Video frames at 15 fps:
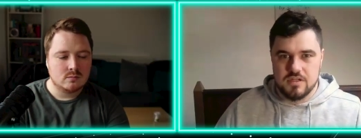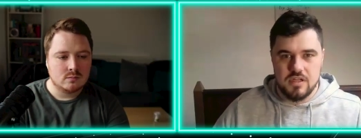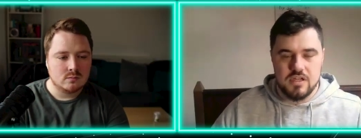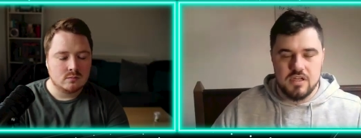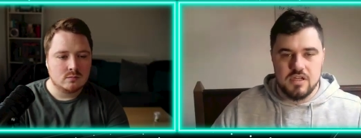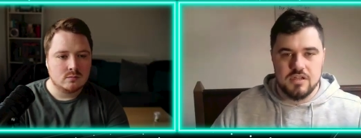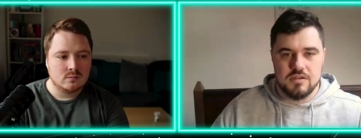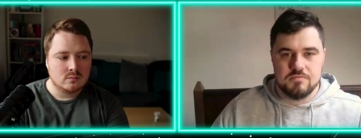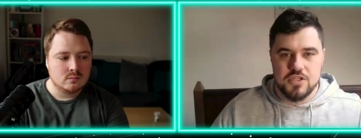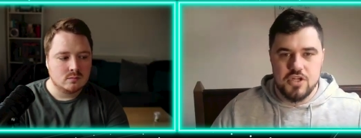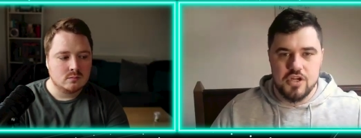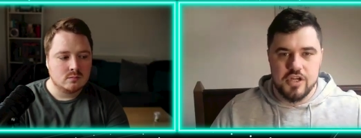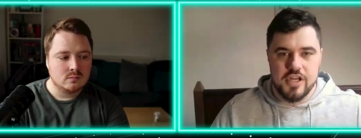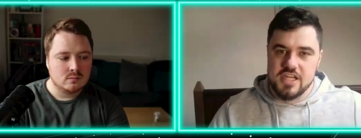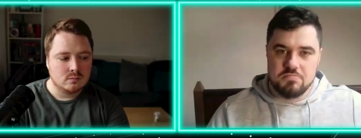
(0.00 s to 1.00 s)
Speaker 1: uh,
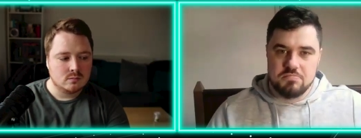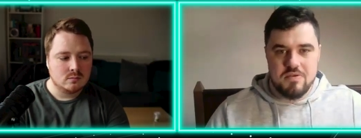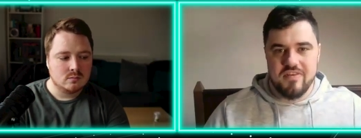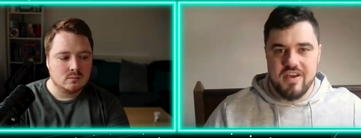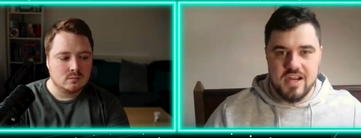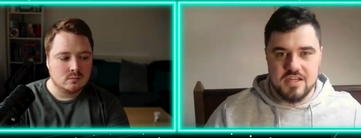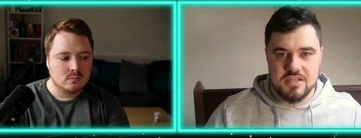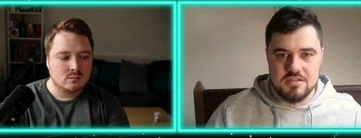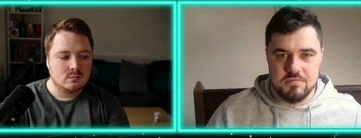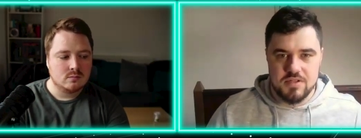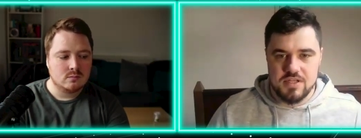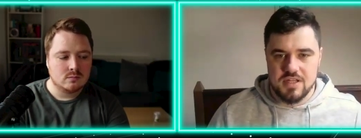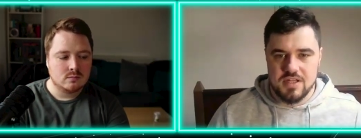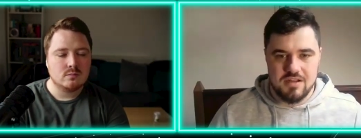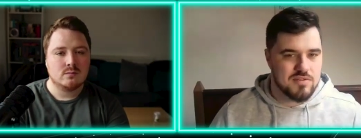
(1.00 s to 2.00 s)
Serghei Spivac or
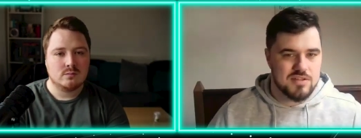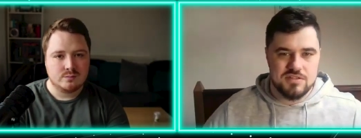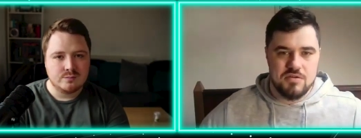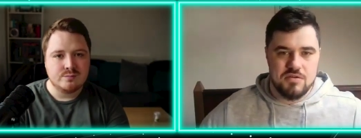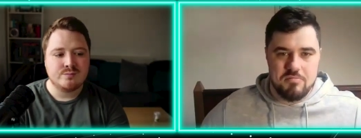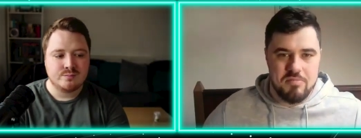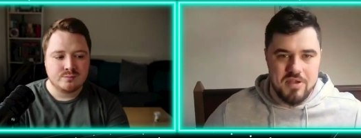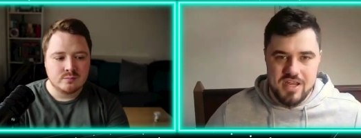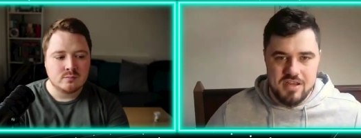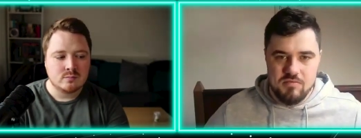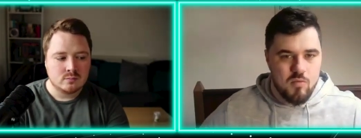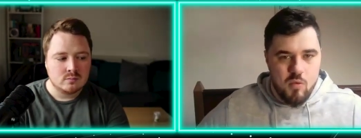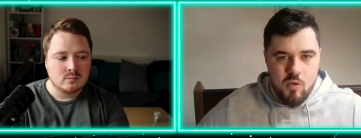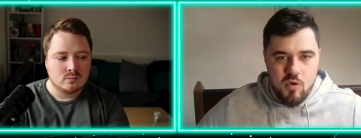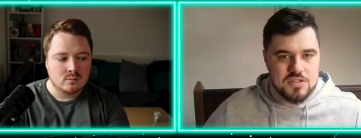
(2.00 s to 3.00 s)
something, you're like, well, he's already beat
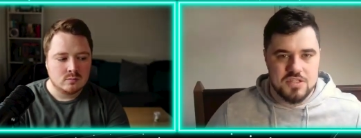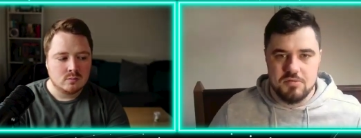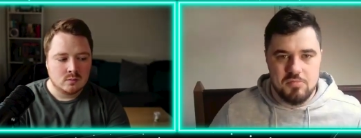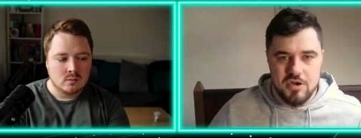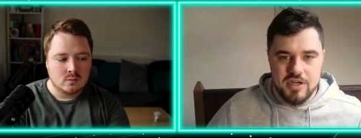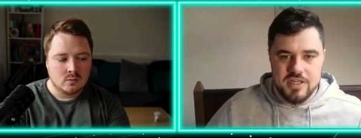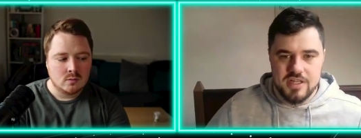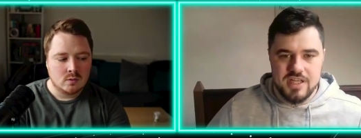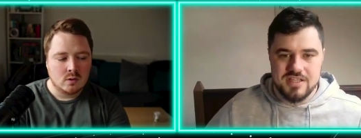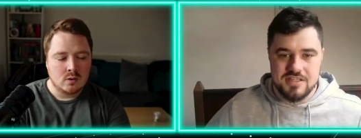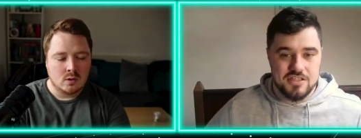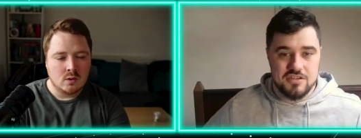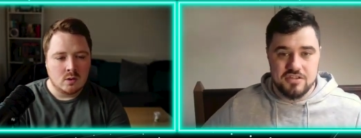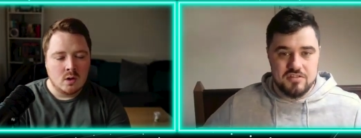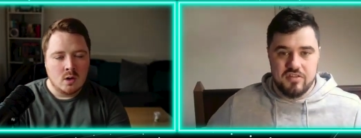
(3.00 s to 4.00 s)
him. What's the point in this?
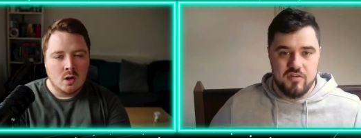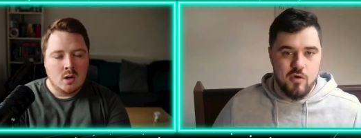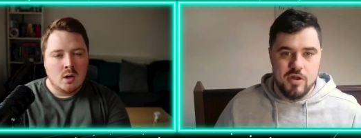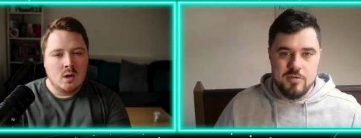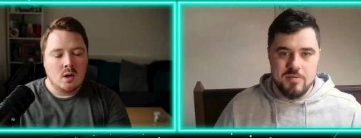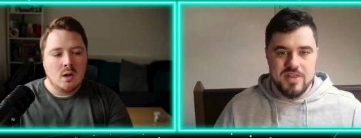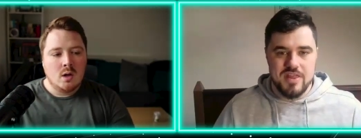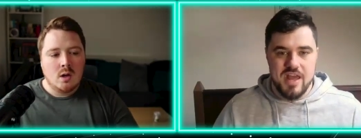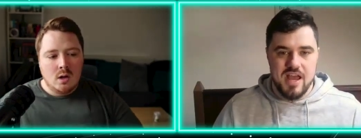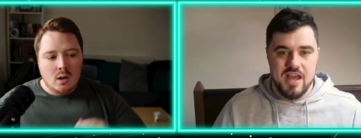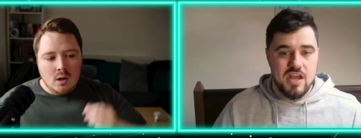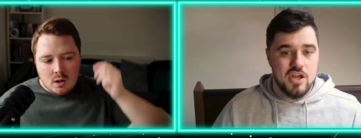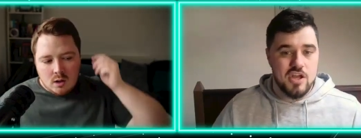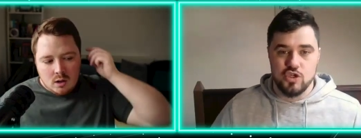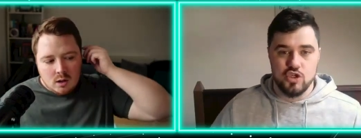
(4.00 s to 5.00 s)
You're just throwing him in there
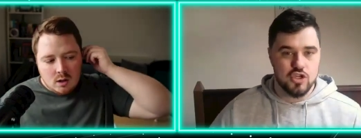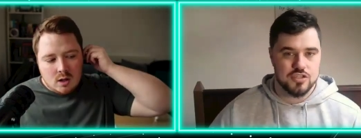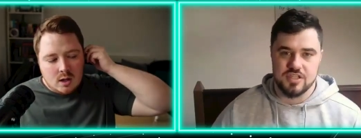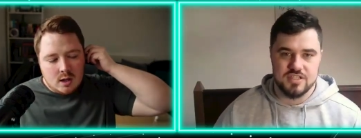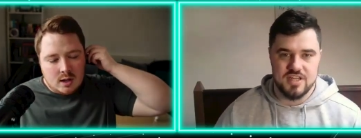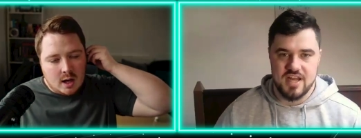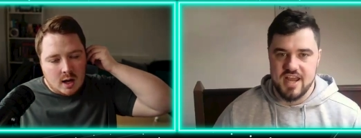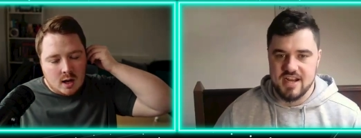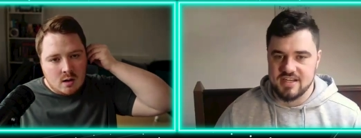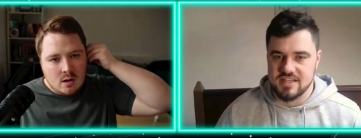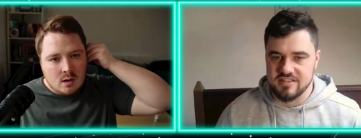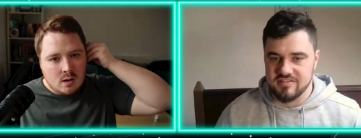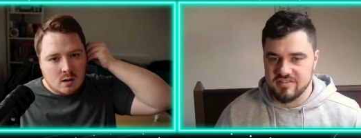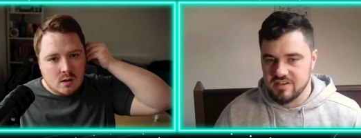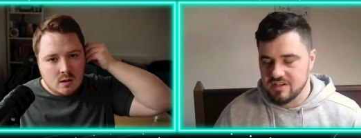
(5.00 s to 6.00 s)
just to yeah. stay
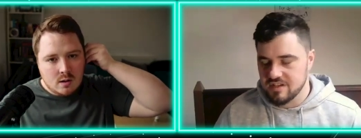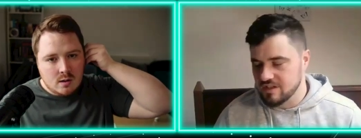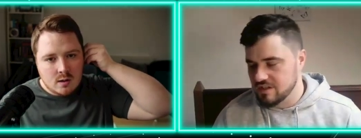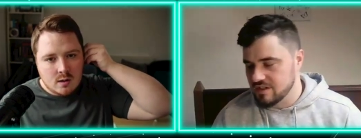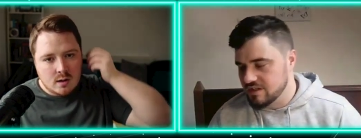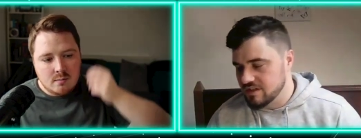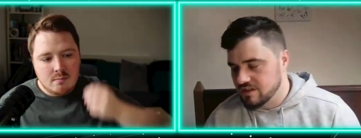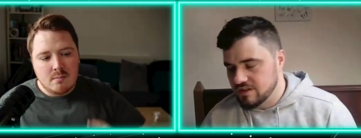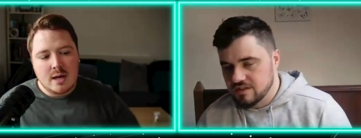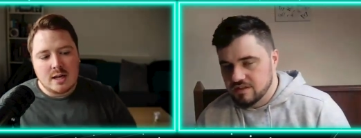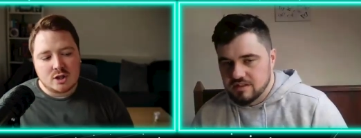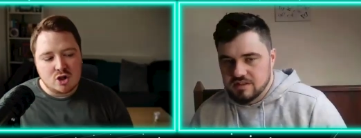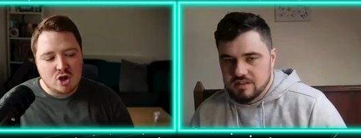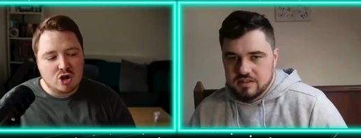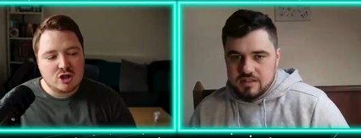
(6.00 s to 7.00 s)
Speaker 2: active. Makes
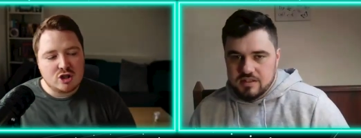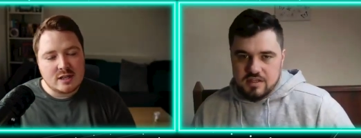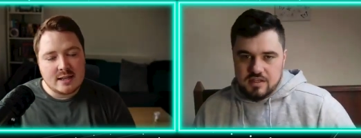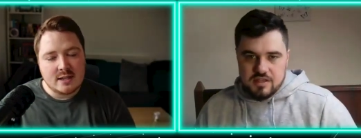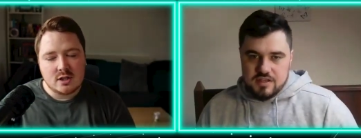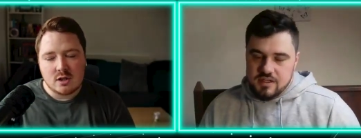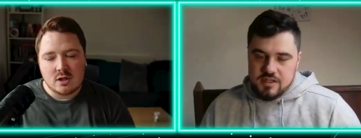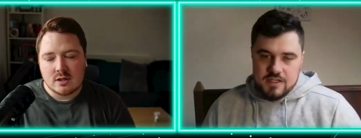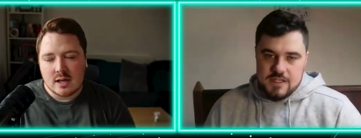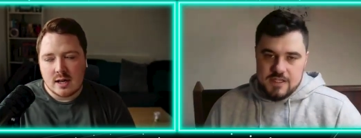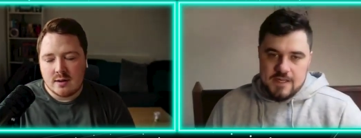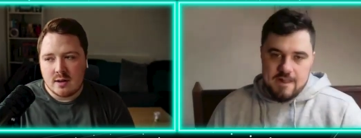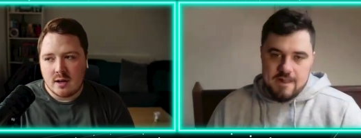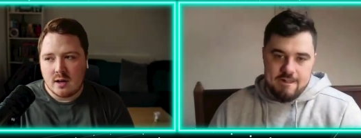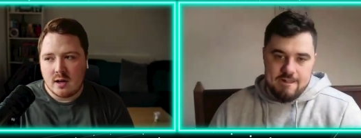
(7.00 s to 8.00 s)
no sense, does it?
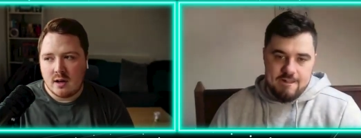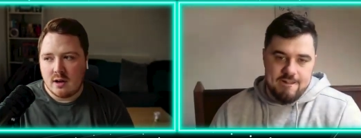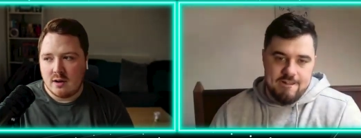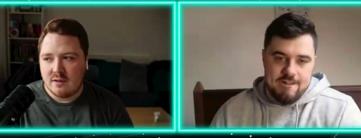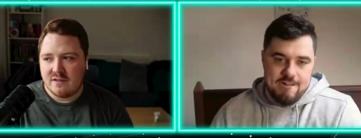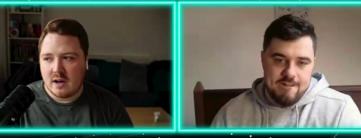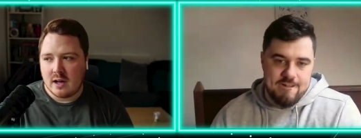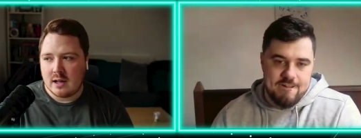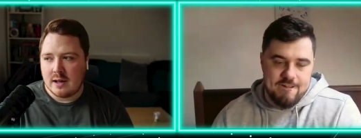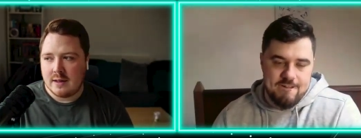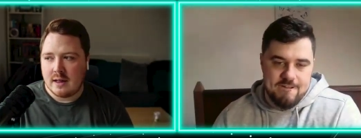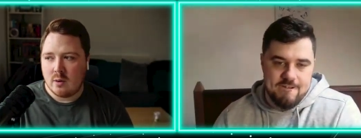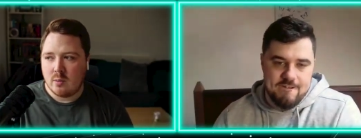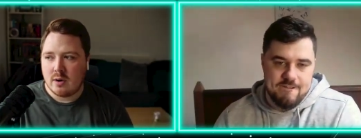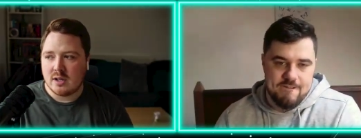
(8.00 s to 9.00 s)
A fight like that.
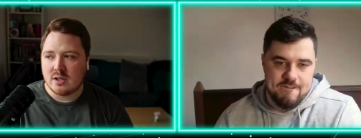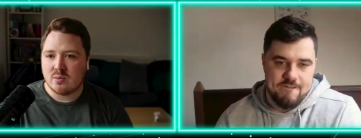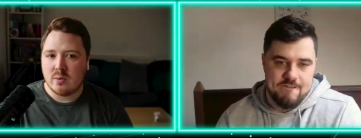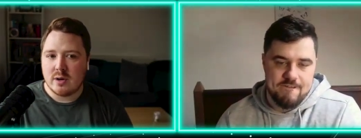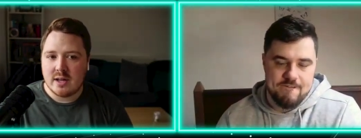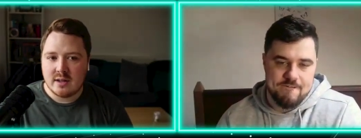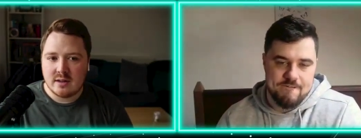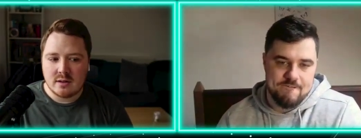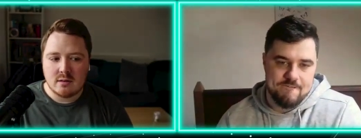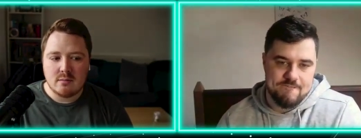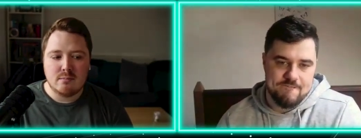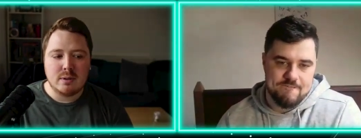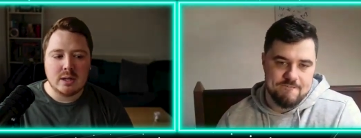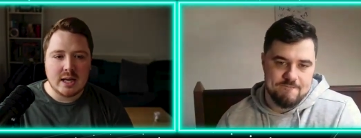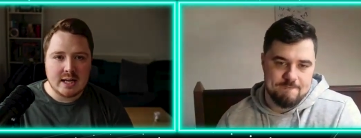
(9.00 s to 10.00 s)
Whereas with
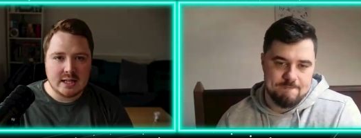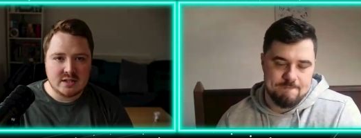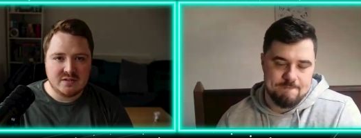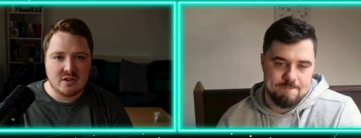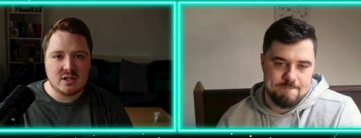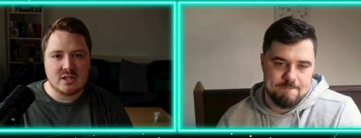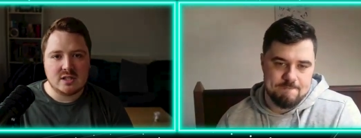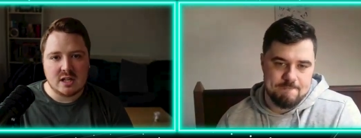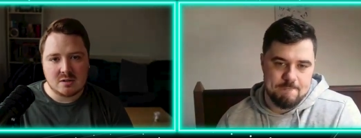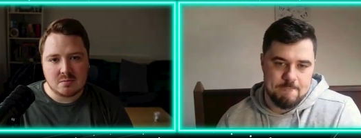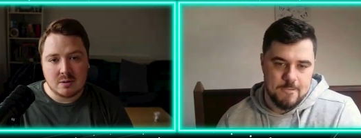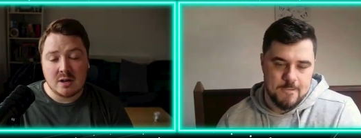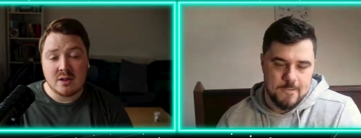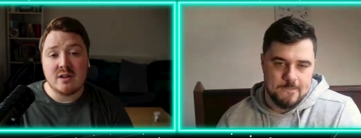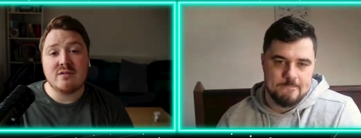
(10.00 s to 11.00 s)
Blaydes versus Aspinall,
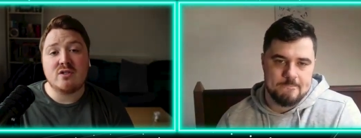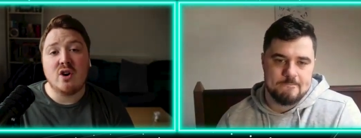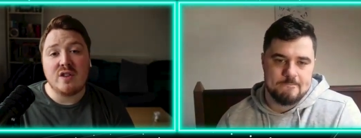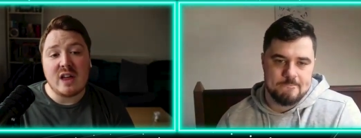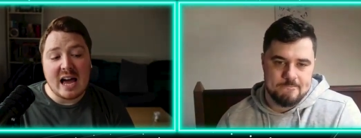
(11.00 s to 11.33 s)
they've got that